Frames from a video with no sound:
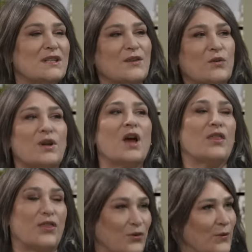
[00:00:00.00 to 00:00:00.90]
something called
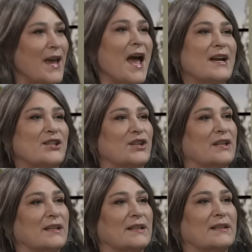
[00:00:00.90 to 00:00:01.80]
The
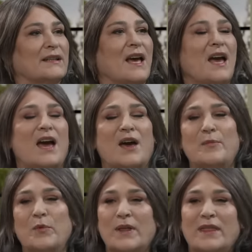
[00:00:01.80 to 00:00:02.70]
Reaction,
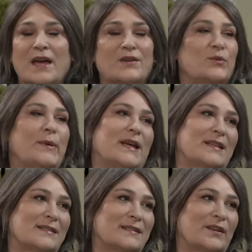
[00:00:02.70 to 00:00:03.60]
with Andrew
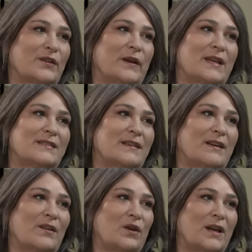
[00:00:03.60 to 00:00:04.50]
Pearce, who is
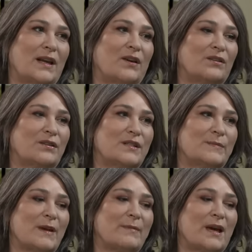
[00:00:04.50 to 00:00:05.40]
a colleague on the
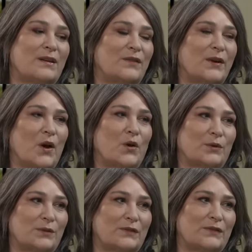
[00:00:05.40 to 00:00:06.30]
newspaper and a very
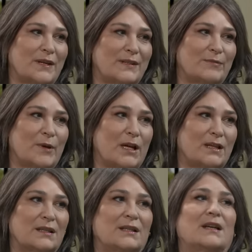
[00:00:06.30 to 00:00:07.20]
old friend of mine.